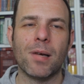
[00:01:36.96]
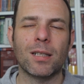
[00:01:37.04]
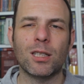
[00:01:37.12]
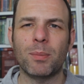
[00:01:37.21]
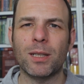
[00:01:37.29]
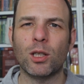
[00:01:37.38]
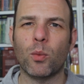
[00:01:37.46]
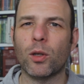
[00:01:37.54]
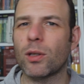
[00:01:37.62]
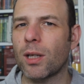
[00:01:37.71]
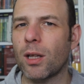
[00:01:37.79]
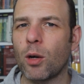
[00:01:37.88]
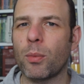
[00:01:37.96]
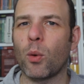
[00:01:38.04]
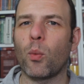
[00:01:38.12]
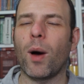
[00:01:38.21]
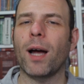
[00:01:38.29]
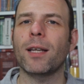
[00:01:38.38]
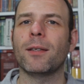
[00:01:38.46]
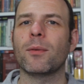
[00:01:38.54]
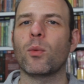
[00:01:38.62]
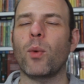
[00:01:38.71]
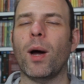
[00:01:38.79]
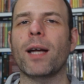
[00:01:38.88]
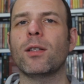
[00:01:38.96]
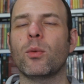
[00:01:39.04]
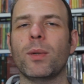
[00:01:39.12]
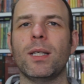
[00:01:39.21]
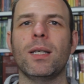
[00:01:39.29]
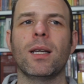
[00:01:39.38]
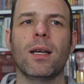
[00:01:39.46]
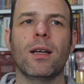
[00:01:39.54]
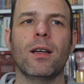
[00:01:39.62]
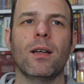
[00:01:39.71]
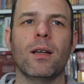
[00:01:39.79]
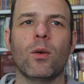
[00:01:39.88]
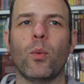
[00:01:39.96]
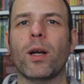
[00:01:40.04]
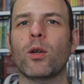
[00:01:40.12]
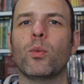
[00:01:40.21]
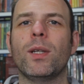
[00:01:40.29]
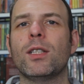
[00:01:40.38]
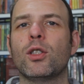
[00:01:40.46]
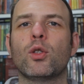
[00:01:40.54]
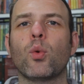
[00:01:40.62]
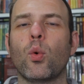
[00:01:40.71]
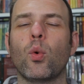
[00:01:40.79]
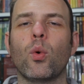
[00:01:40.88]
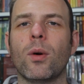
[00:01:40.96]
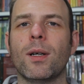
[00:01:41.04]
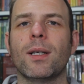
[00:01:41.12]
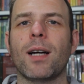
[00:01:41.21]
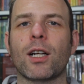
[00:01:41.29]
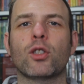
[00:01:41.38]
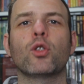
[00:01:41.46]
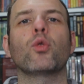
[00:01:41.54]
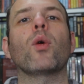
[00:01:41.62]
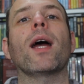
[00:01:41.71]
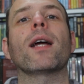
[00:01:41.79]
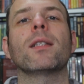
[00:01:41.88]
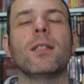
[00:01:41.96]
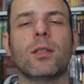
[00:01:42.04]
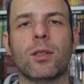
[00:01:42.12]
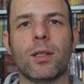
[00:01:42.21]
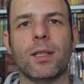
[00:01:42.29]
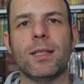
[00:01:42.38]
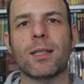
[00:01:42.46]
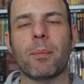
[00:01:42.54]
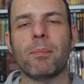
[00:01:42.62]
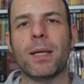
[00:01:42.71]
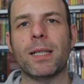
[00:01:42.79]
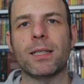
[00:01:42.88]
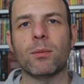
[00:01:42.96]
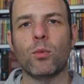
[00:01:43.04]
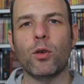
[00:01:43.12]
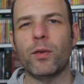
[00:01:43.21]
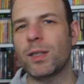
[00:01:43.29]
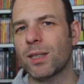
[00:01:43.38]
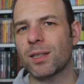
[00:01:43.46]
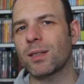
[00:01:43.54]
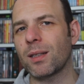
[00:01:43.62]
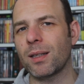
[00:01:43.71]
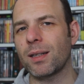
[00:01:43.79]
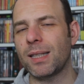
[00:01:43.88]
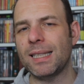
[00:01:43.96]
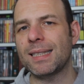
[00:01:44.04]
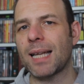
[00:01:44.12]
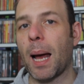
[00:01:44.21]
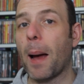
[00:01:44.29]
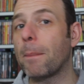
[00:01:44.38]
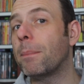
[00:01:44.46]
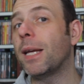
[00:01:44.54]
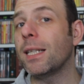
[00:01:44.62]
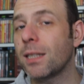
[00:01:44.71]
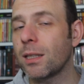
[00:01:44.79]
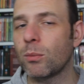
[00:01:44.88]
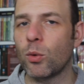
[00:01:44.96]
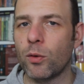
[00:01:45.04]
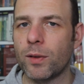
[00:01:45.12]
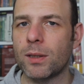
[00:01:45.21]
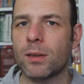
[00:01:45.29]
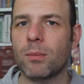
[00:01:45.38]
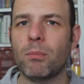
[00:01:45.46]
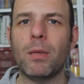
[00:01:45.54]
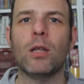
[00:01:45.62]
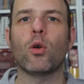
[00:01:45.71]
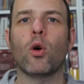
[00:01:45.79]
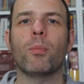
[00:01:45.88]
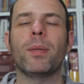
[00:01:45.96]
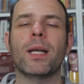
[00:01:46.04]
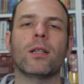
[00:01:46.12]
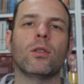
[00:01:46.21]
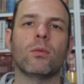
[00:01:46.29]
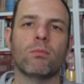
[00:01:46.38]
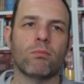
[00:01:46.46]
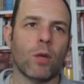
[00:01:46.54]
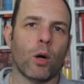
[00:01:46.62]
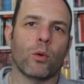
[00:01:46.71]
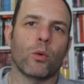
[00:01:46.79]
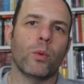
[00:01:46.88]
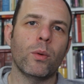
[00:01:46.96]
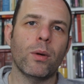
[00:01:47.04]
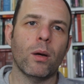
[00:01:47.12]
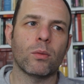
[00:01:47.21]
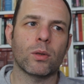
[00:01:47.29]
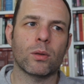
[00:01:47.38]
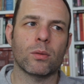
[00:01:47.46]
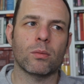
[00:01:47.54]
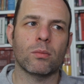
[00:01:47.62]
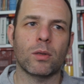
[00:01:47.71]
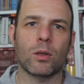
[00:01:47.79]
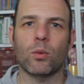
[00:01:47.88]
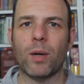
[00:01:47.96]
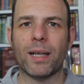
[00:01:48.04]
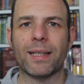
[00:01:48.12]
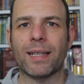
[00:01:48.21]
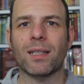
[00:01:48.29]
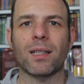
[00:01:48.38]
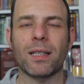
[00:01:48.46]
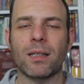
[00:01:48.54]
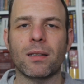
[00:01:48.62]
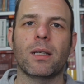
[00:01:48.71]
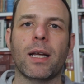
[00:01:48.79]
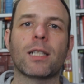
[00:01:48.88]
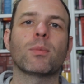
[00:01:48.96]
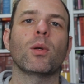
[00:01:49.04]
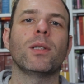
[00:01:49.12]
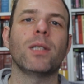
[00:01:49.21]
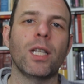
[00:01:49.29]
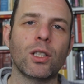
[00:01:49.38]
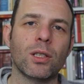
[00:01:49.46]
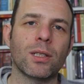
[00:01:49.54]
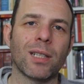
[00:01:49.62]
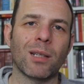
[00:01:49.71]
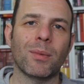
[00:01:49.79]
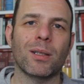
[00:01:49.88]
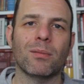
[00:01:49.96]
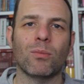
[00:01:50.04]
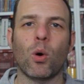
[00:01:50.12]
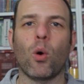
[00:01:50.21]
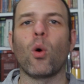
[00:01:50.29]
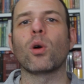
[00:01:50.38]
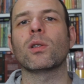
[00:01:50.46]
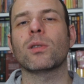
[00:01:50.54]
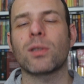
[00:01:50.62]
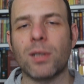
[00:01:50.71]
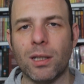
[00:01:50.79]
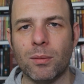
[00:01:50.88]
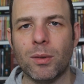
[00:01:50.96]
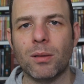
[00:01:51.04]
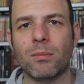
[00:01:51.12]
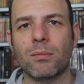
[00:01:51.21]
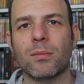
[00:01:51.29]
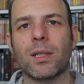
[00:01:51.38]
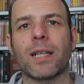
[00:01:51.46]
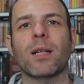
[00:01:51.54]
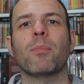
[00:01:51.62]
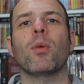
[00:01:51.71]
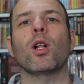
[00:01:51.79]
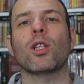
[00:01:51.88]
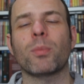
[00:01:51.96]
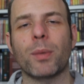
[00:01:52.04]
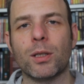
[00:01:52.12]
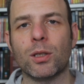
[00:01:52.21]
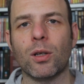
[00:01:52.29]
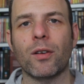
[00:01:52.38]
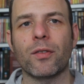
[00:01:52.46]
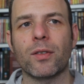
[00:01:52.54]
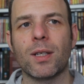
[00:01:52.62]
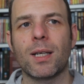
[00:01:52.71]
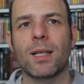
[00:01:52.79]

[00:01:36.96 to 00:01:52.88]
It just makes you wonder a little bit why. Why are we so attracted to these amazing movies? Because these amazing movies may not be in our wheelhouse. You know, I kind of like exploitation cinema, horror cinema, kind of pulpy stuff.